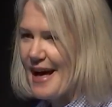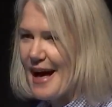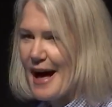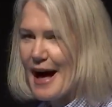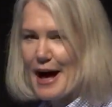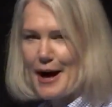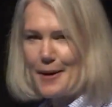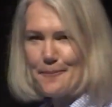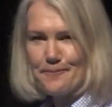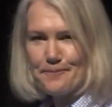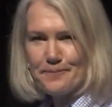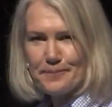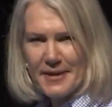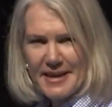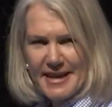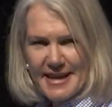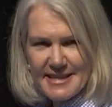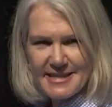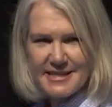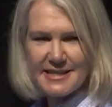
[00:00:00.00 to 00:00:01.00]

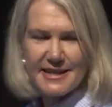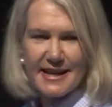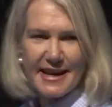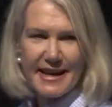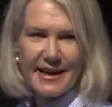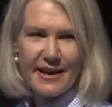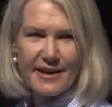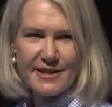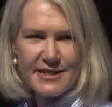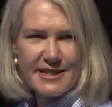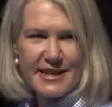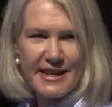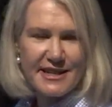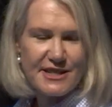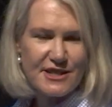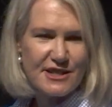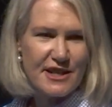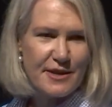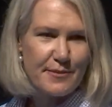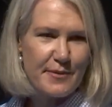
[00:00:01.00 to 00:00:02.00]
But yesterday, I did
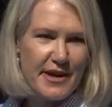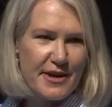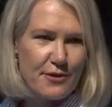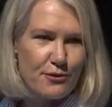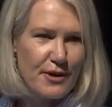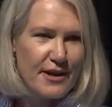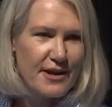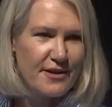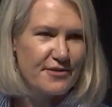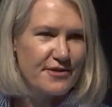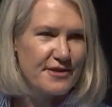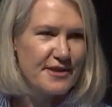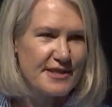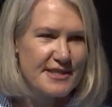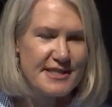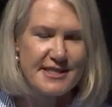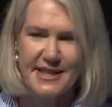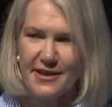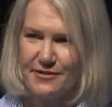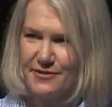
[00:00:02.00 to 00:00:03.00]
actually meet one of the
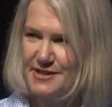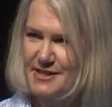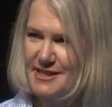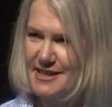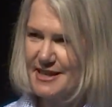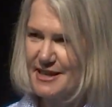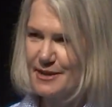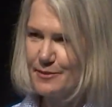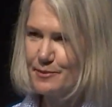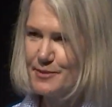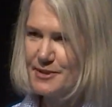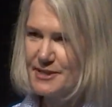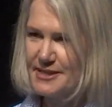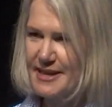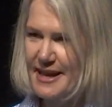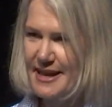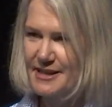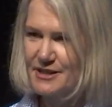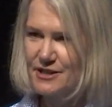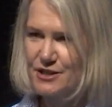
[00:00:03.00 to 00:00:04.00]

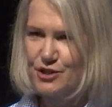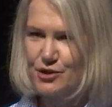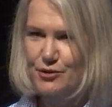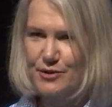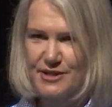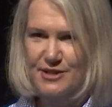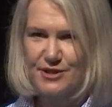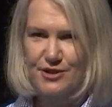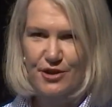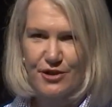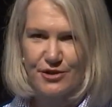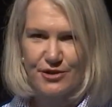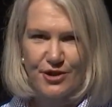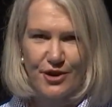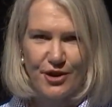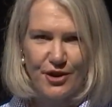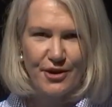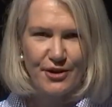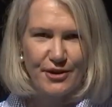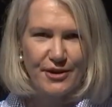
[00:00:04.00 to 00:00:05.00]
17% who is not
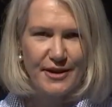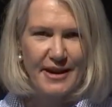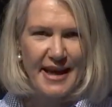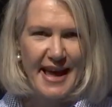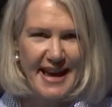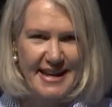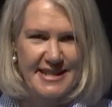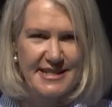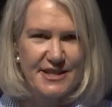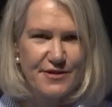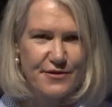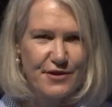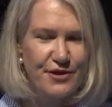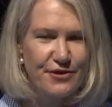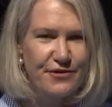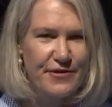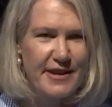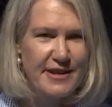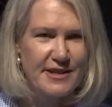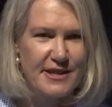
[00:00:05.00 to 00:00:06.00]
active
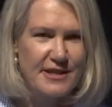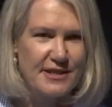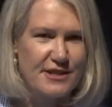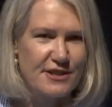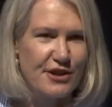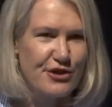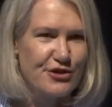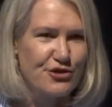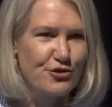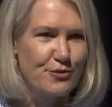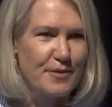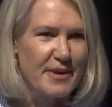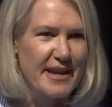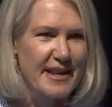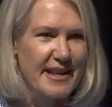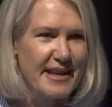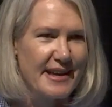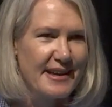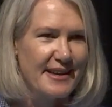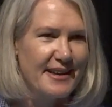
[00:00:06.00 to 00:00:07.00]
in social
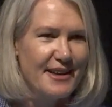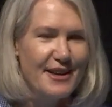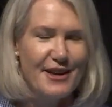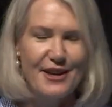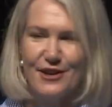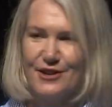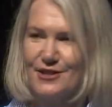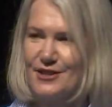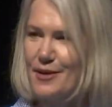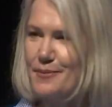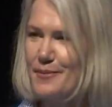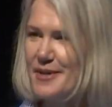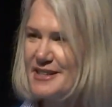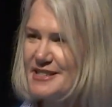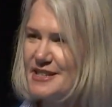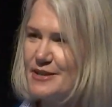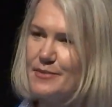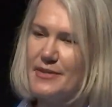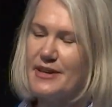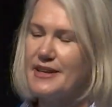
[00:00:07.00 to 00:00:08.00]
media, because I
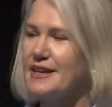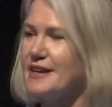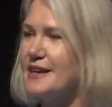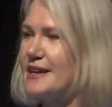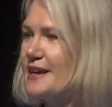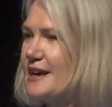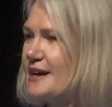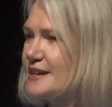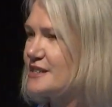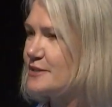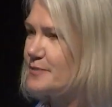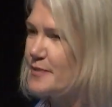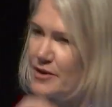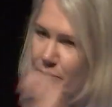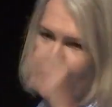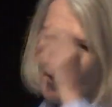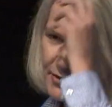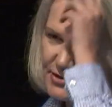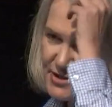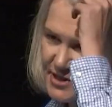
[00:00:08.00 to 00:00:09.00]
met him and he asked me
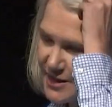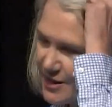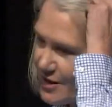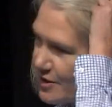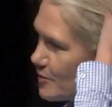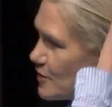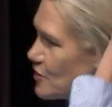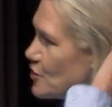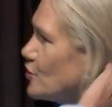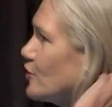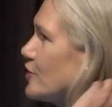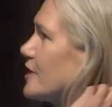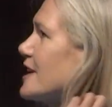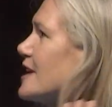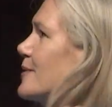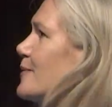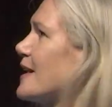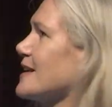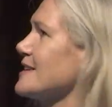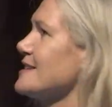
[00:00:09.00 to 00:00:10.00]
what was I going to be
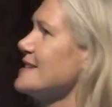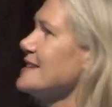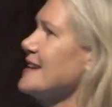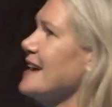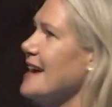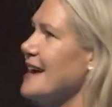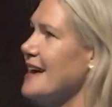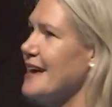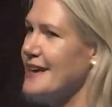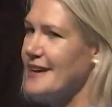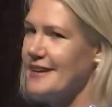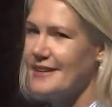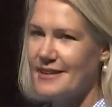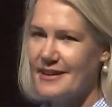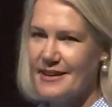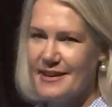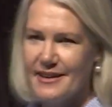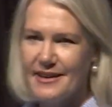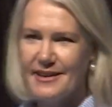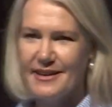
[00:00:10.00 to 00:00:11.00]
talking about today, and
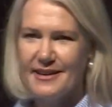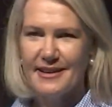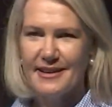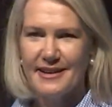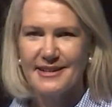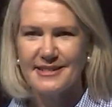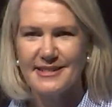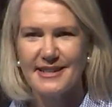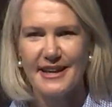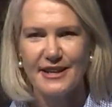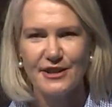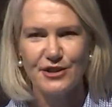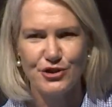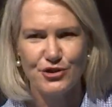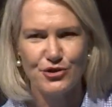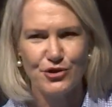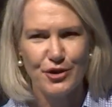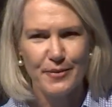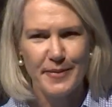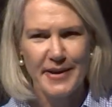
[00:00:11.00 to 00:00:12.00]
I started to
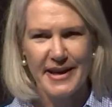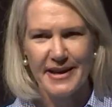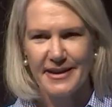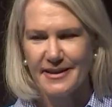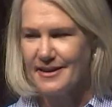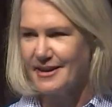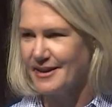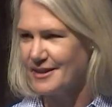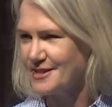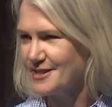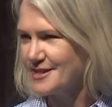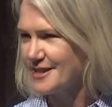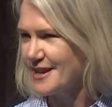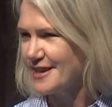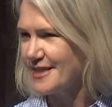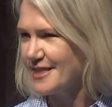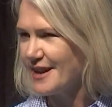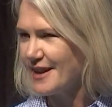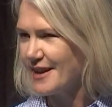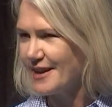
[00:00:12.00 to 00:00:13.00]
talk about it, and I could
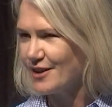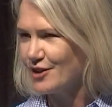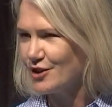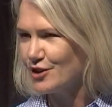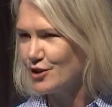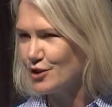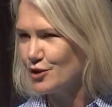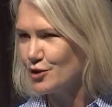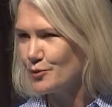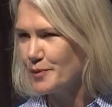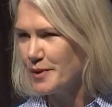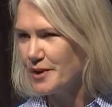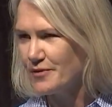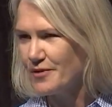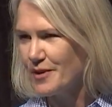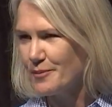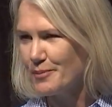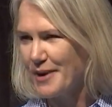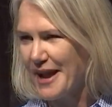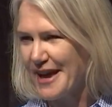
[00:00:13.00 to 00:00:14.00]
see that I got a little bit of
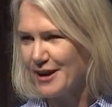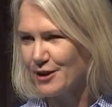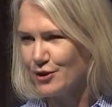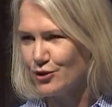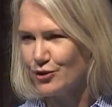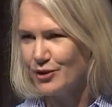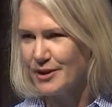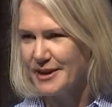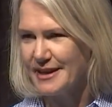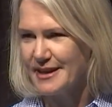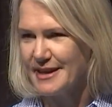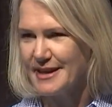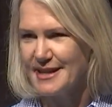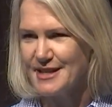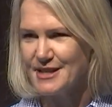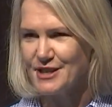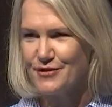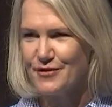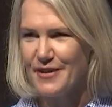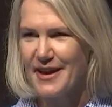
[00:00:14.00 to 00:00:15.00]
a blank look in
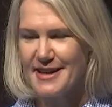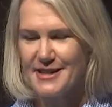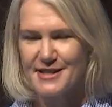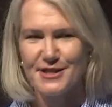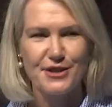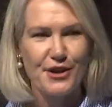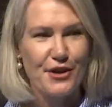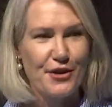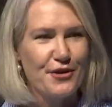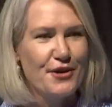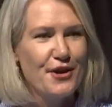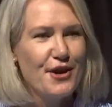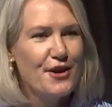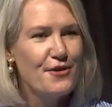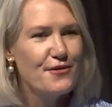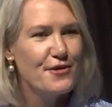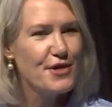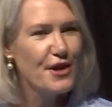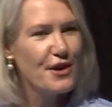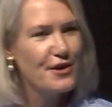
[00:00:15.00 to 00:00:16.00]
his face. So
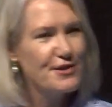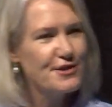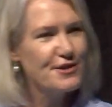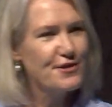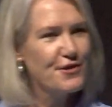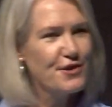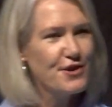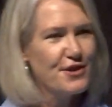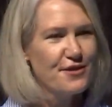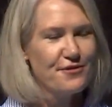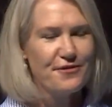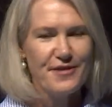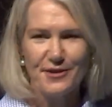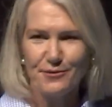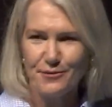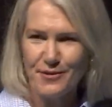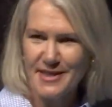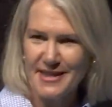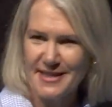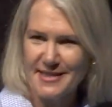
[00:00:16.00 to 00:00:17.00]
for those of you that
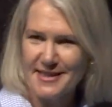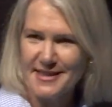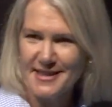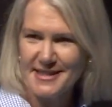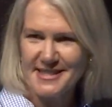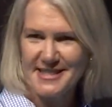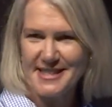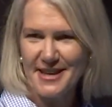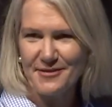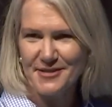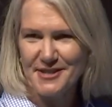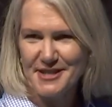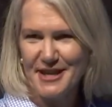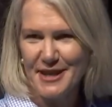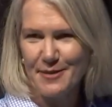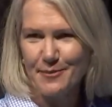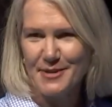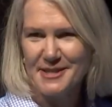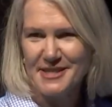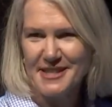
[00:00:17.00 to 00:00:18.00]
fit within the
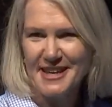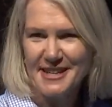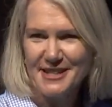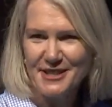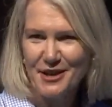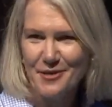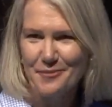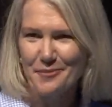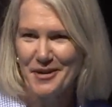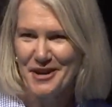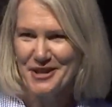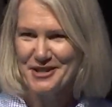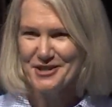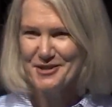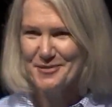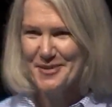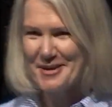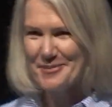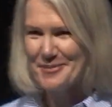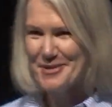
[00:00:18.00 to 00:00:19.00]
17%, most
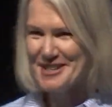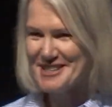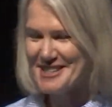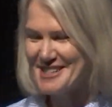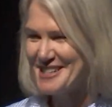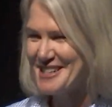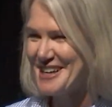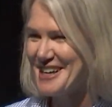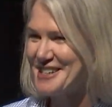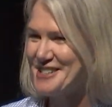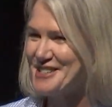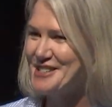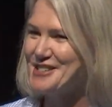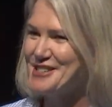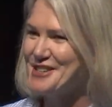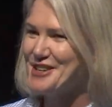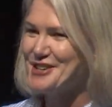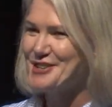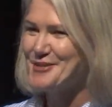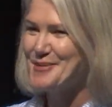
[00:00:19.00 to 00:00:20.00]
of my presentation
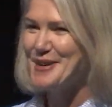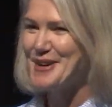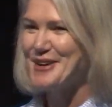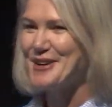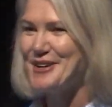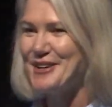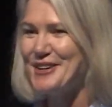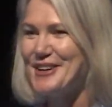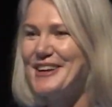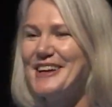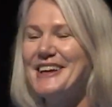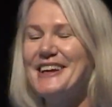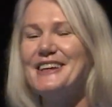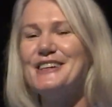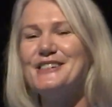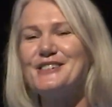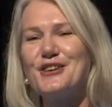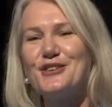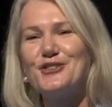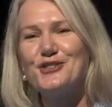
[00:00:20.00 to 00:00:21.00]
is going to be on
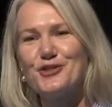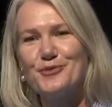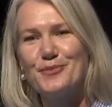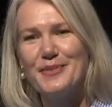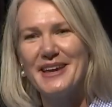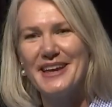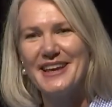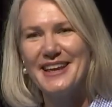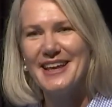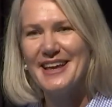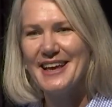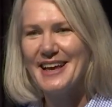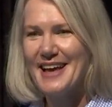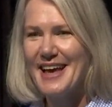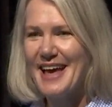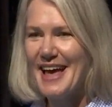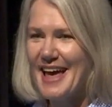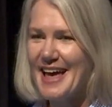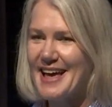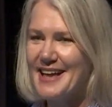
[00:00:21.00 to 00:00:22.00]
social
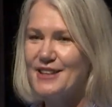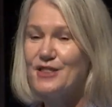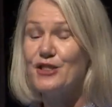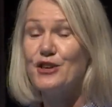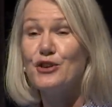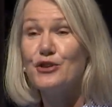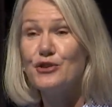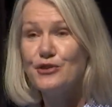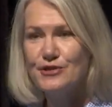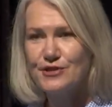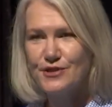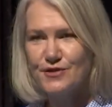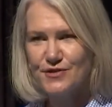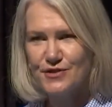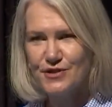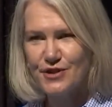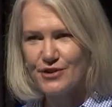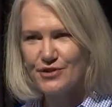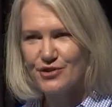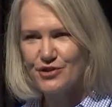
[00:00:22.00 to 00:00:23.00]
media and the use of
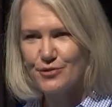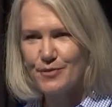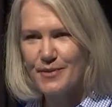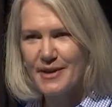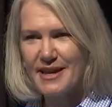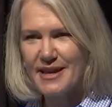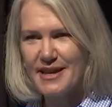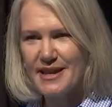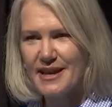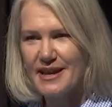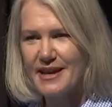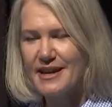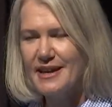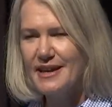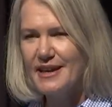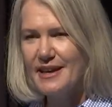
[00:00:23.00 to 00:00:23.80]
social media